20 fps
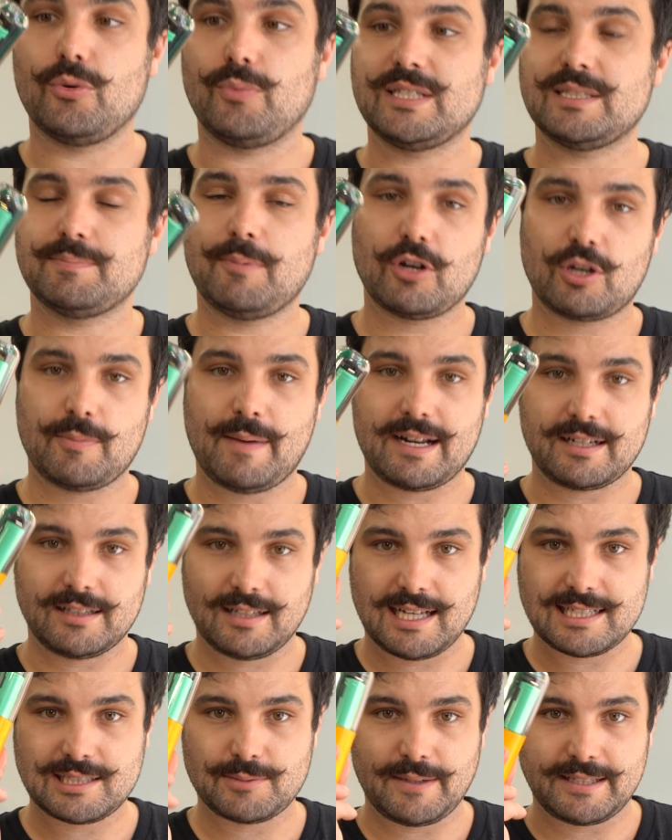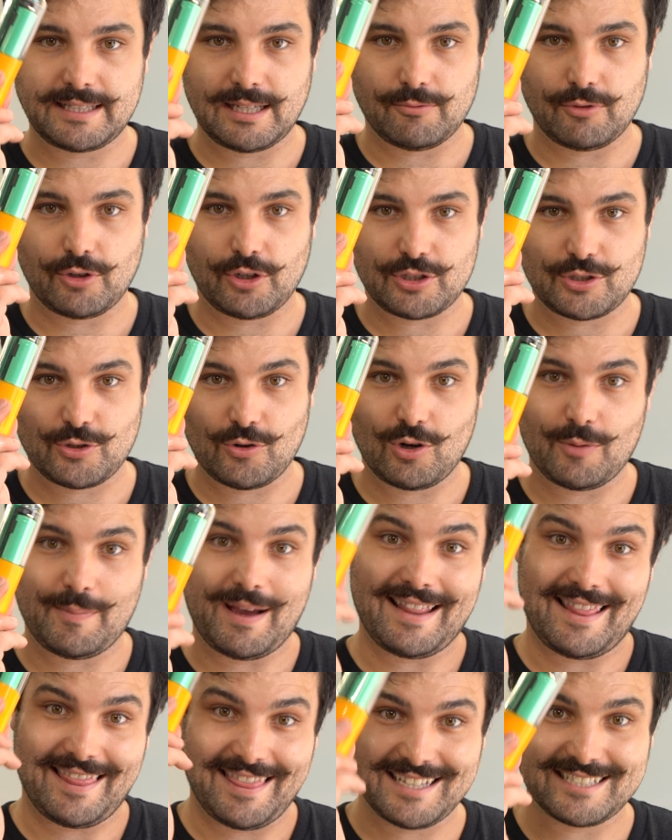we spoke about it last week that we're going to talk
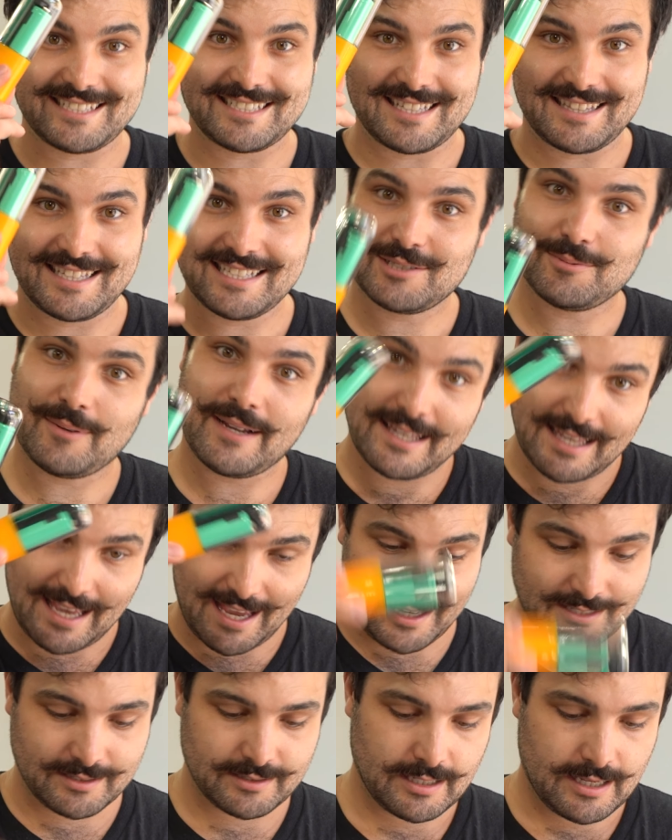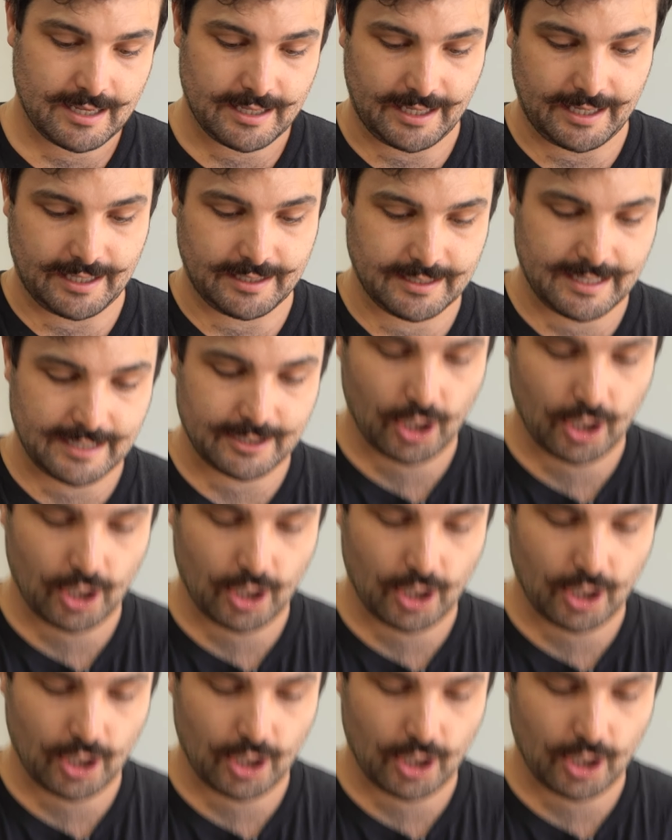about this week, and in it